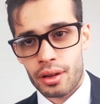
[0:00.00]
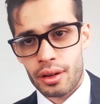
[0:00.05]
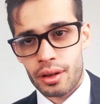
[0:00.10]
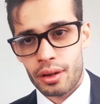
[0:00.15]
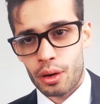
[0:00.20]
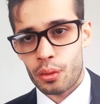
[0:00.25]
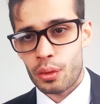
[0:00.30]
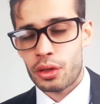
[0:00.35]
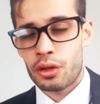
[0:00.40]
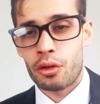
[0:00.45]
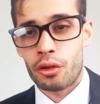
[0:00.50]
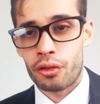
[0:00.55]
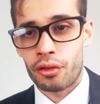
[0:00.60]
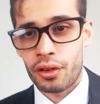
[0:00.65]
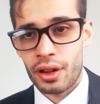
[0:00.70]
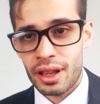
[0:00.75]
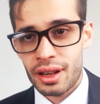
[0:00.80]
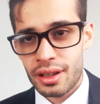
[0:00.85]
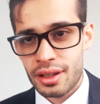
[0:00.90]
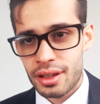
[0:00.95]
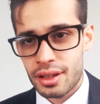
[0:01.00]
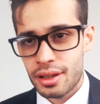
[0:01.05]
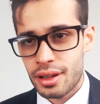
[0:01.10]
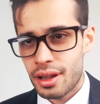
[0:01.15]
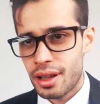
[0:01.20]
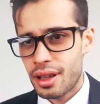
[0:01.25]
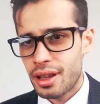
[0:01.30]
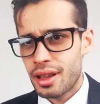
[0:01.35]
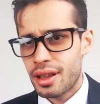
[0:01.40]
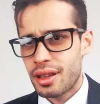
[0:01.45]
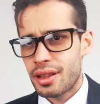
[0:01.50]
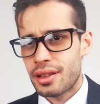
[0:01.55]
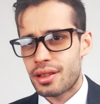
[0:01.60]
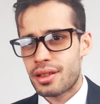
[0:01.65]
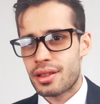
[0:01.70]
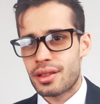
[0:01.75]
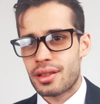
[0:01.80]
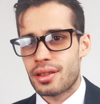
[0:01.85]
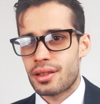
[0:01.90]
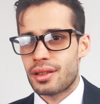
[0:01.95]
or with your friends,
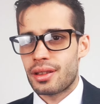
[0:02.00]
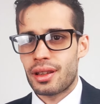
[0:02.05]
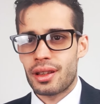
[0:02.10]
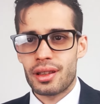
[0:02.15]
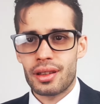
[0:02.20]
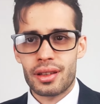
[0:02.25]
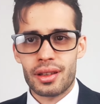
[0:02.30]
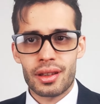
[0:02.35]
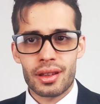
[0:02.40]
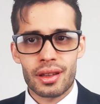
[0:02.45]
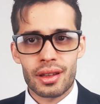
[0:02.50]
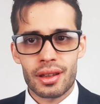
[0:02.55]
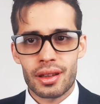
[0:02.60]
it's like